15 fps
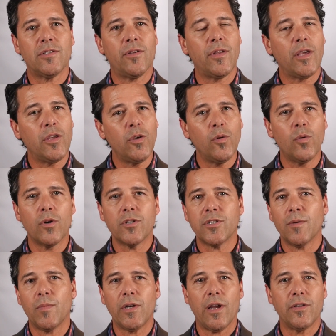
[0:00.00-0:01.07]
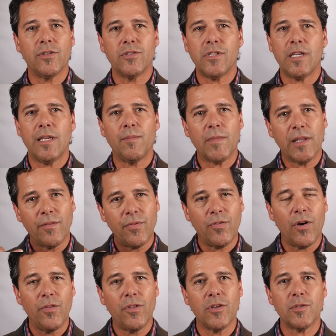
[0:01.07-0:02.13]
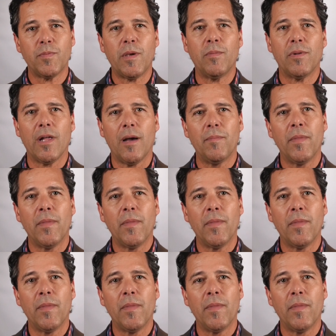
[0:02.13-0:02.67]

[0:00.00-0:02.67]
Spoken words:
so that you or someone on your team can phone those people up